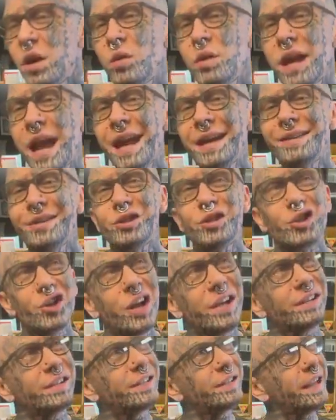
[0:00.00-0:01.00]
it's okay to
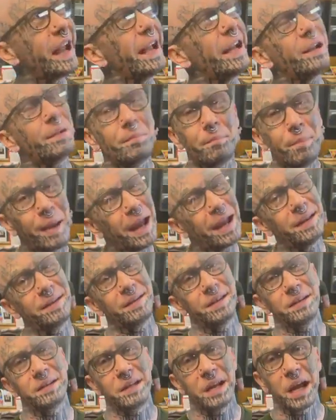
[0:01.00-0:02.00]
just stay in
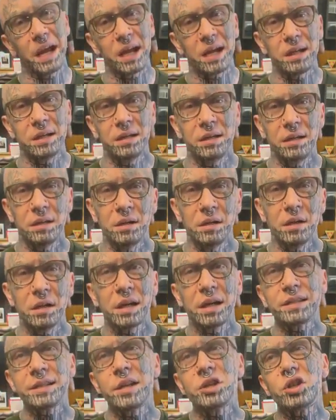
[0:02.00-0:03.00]
bed today
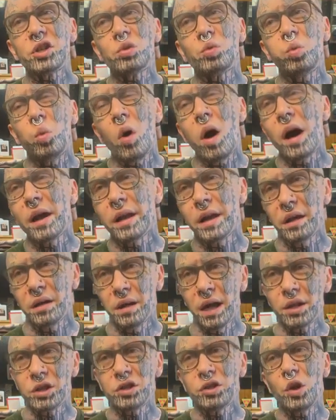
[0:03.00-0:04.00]
because I just
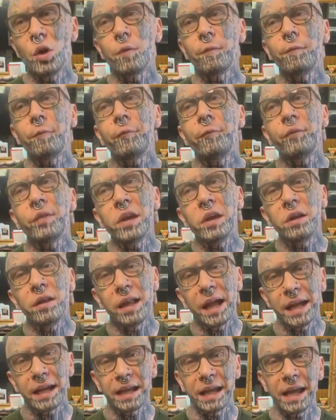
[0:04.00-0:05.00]
wanna. I just don't
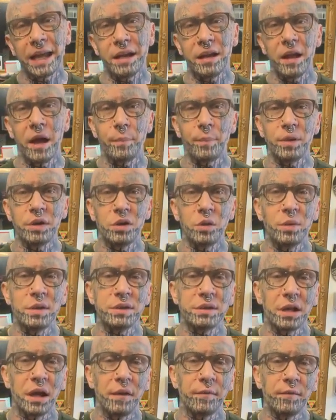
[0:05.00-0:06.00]
feel like getting up and
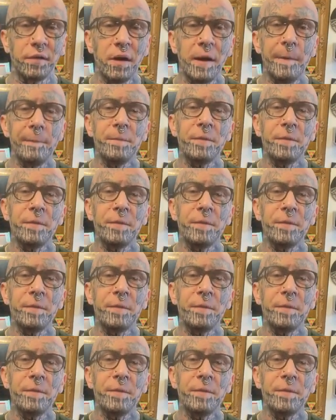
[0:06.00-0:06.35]
doing stuff.